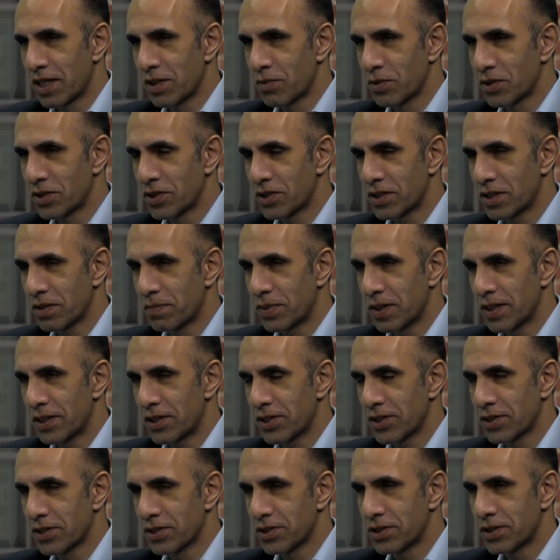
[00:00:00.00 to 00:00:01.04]
What's the
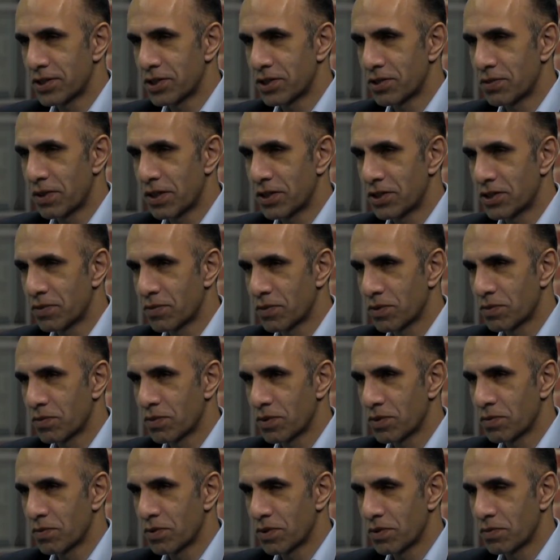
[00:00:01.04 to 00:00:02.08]
political situation?
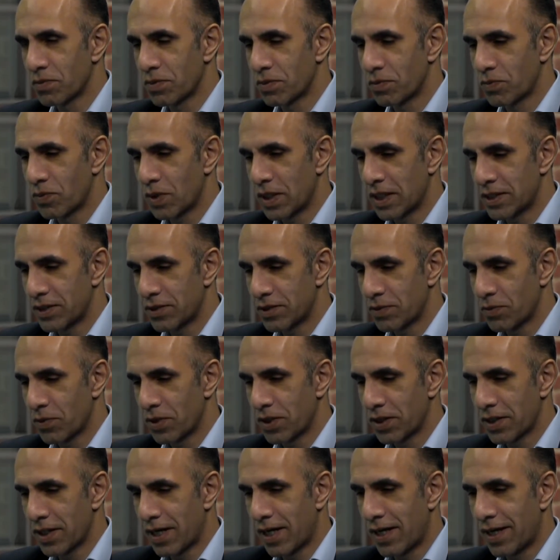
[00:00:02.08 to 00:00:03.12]

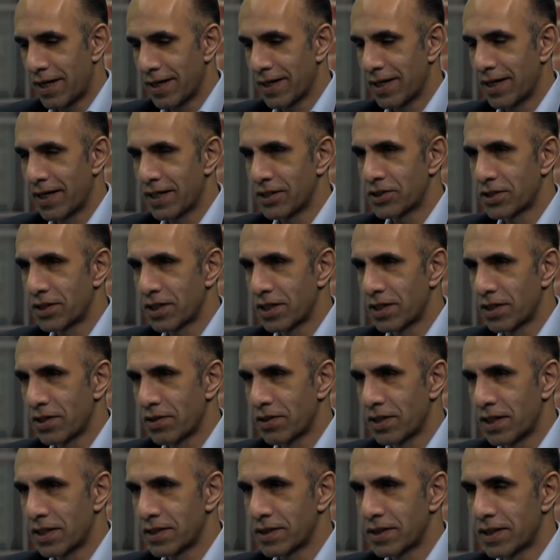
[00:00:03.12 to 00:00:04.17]
What are the highlights and the
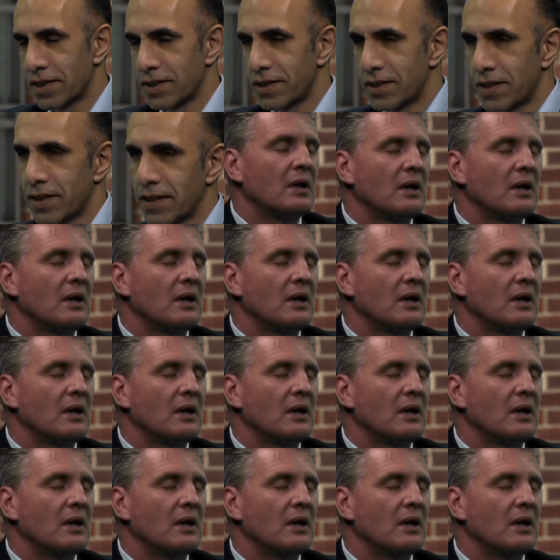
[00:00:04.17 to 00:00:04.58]
lowlights, let's say?